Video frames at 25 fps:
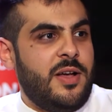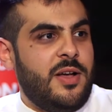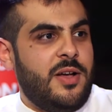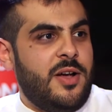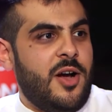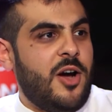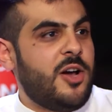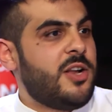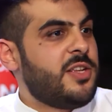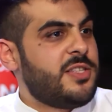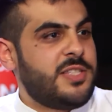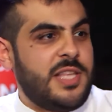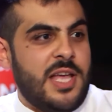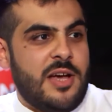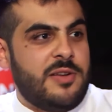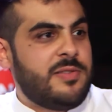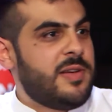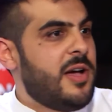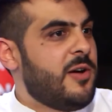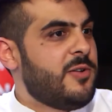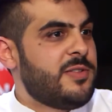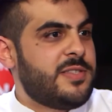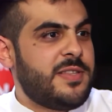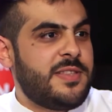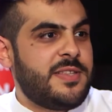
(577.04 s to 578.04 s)
Honestly, I
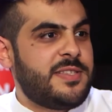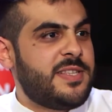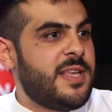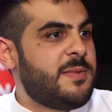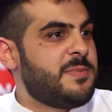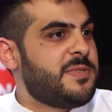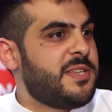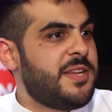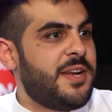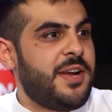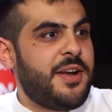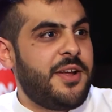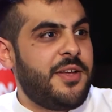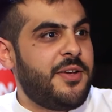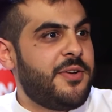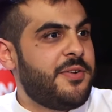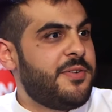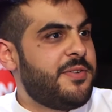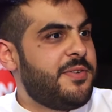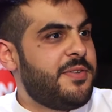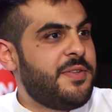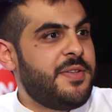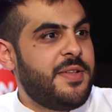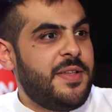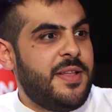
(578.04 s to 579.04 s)
was in the same scenario.
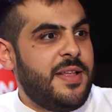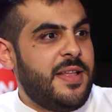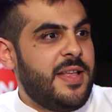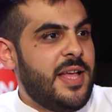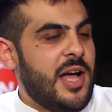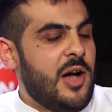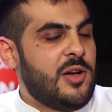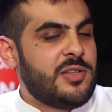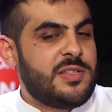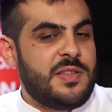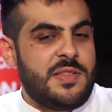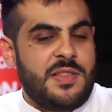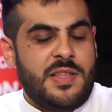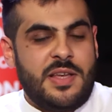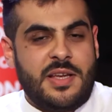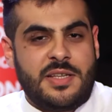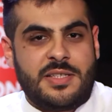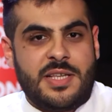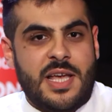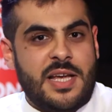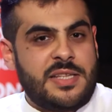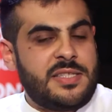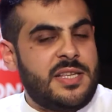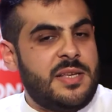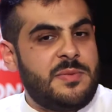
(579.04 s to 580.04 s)
I was in the
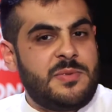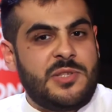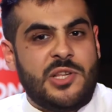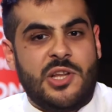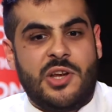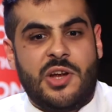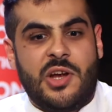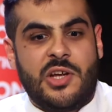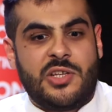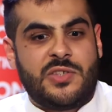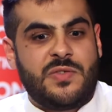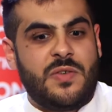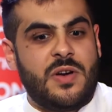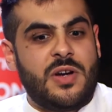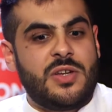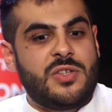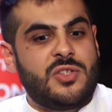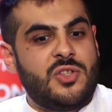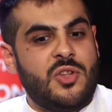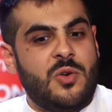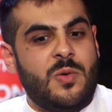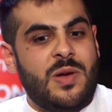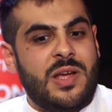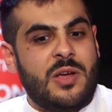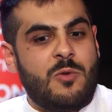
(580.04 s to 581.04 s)
exact same scenario as far as
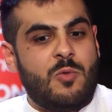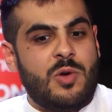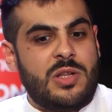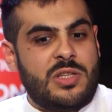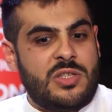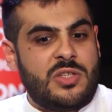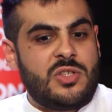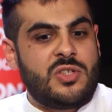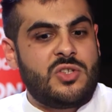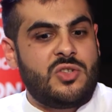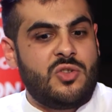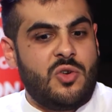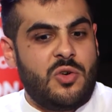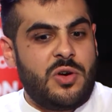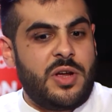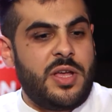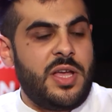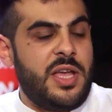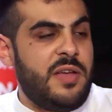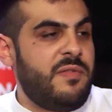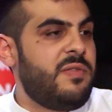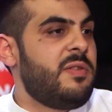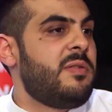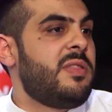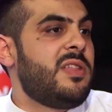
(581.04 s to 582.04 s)
knowing what story.
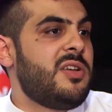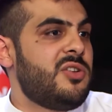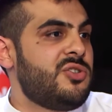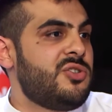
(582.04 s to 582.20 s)
Even The